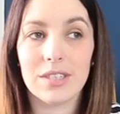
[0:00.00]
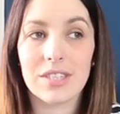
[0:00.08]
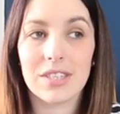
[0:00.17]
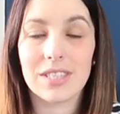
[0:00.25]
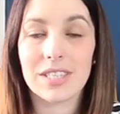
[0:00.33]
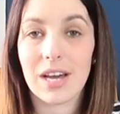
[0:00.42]

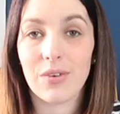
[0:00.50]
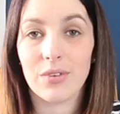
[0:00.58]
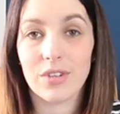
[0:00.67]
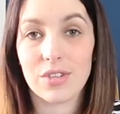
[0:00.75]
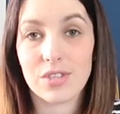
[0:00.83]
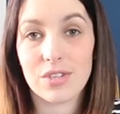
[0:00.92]
Turns
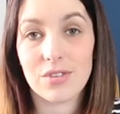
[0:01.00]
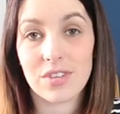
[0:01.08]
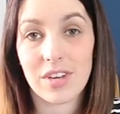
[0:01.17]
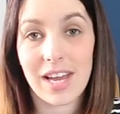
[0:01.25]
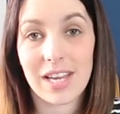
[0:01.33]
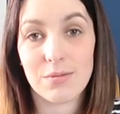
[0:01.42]
out as soon as
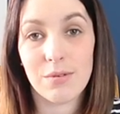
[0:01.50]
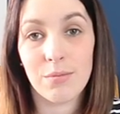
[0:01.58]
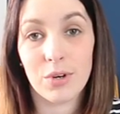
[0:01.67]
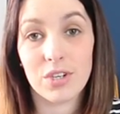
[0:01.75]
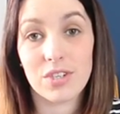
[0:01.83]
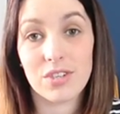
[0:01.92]
I had to be
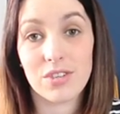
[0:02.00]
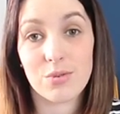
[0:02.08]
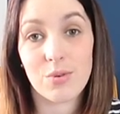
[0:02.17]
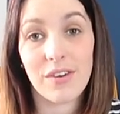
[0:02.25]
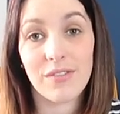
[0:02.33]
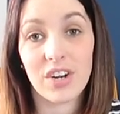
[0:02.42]
monitored at
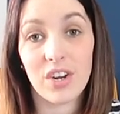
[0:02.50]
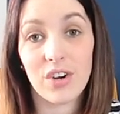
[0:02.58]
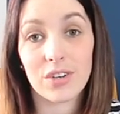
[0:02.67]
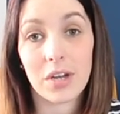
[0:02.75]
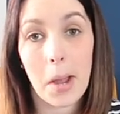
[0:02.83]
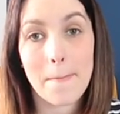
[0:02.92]
12
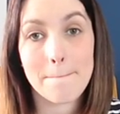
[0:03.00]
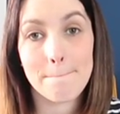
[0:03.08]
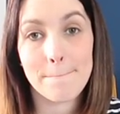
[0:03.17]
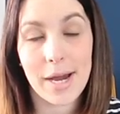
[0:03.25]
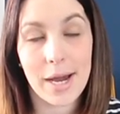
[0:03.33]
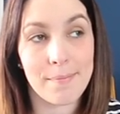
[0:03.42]
o'clock,
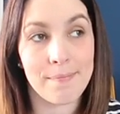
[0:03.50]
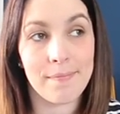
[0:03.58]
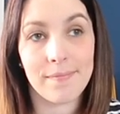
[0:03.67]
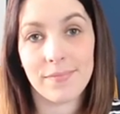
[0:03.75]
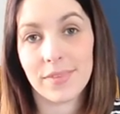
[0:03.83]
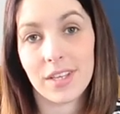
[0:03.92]
bam,
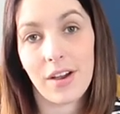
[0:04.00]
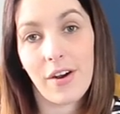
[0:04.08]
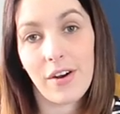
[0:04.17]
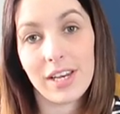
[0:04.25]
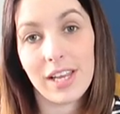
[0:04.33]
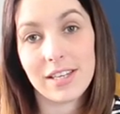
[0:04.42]

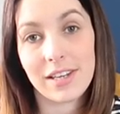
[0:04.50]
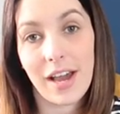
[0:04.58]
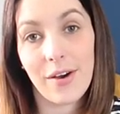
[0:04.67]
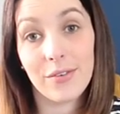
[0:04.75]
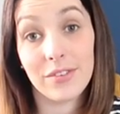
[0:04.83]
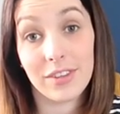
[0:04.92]
I lay
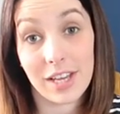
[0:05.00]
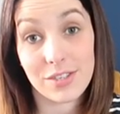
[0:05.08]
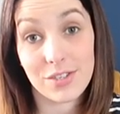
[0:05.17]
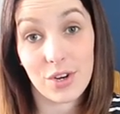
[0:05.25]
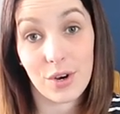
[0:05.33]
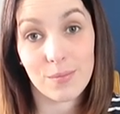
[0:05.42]
down, they
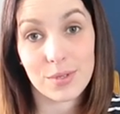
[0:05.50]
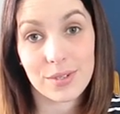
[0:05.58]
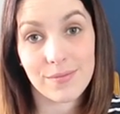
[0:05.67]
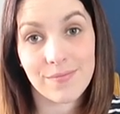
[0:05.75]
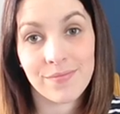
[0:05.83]
stopped.